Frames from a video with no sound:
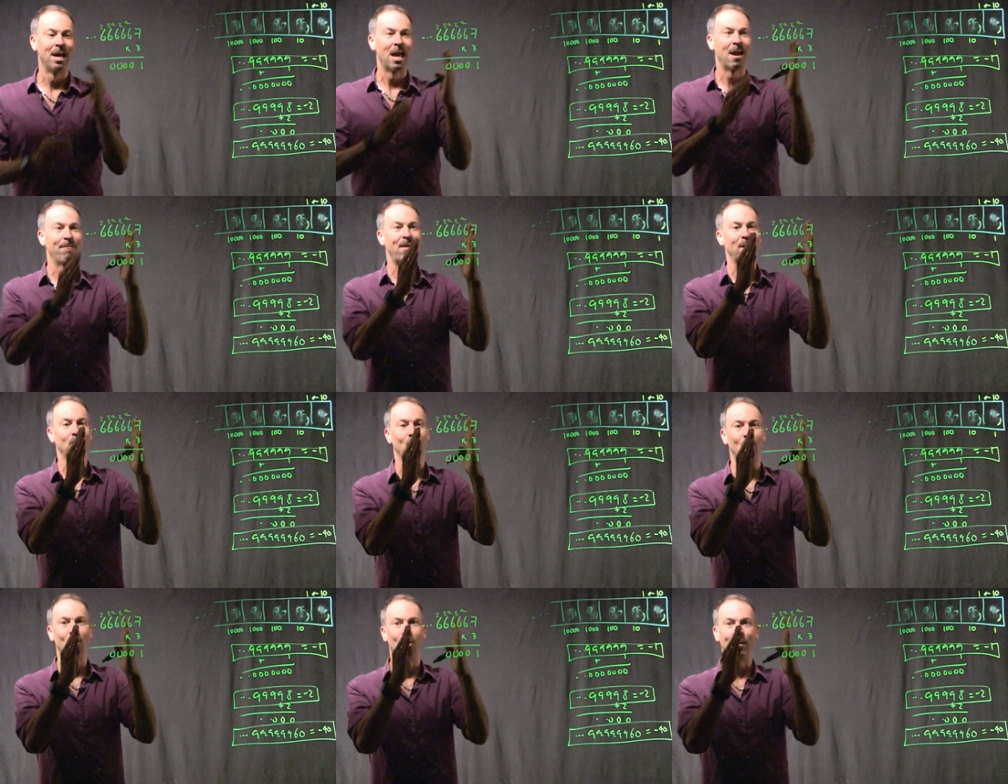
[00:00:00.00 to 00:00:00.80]
In fact,
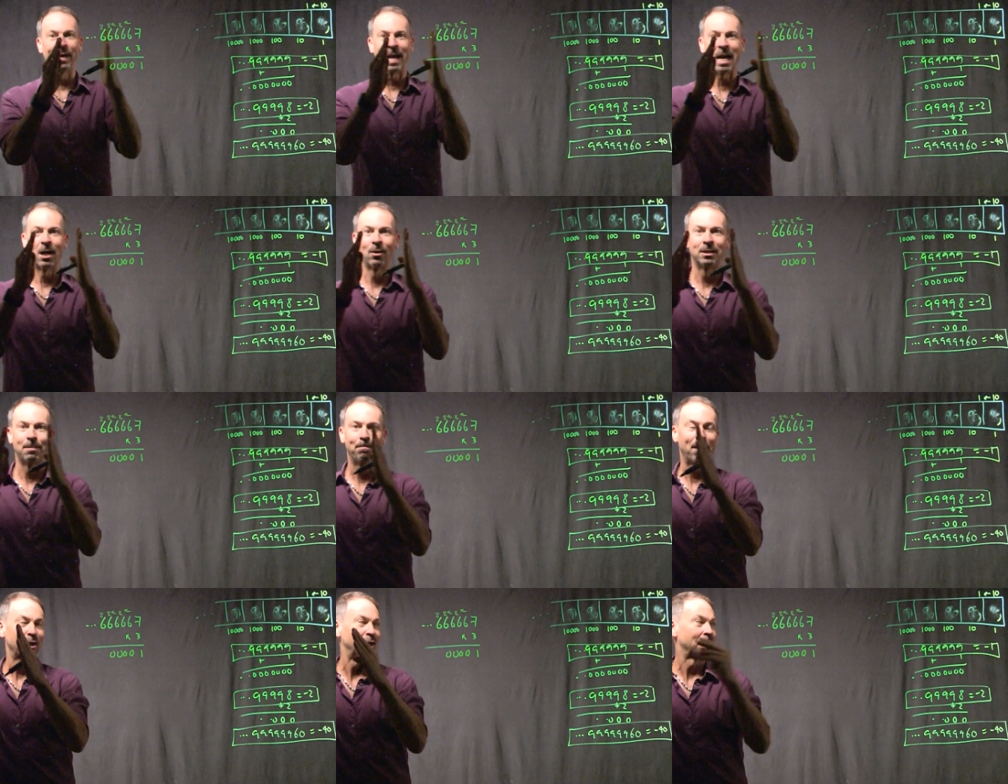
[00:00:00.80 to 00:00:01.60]
all the errors are
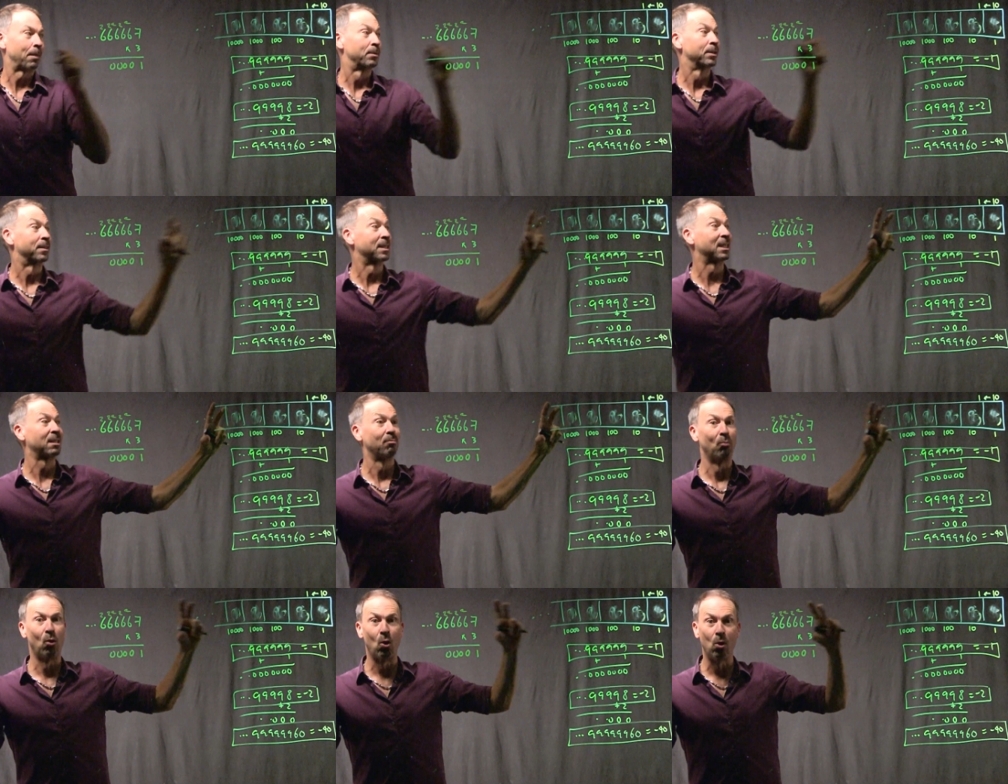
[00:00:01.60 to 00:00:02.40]
bunching up into the
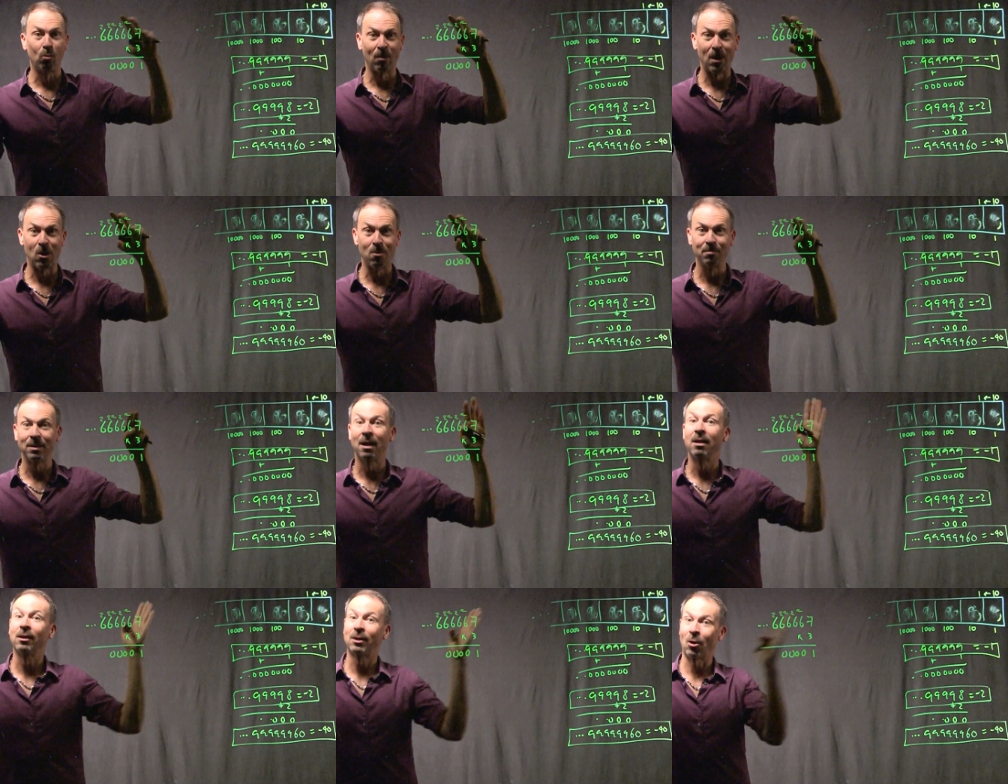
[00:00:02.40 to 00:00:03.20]
small realms,
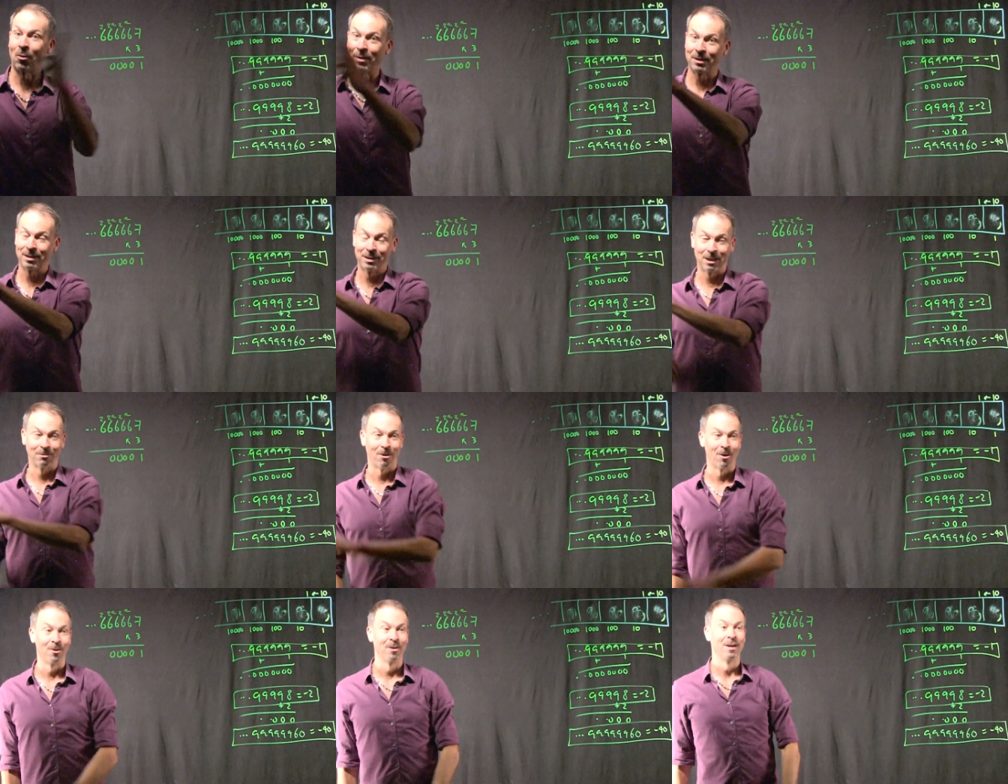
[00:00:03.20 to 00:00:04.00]
going to
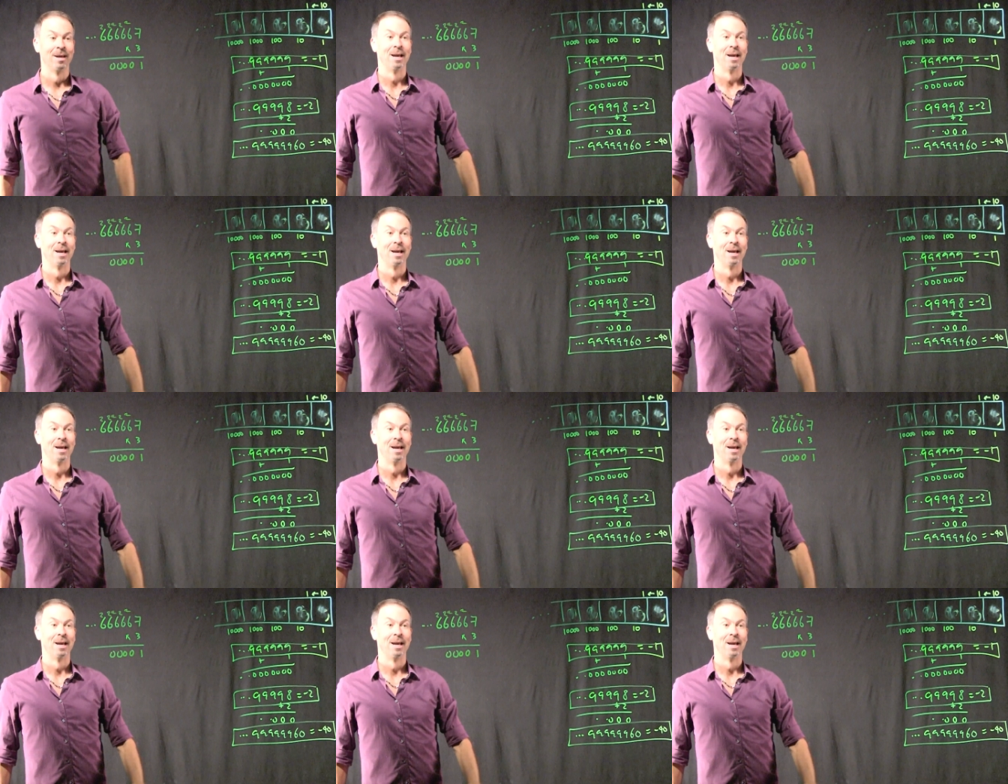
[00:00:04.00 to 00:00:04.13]
0,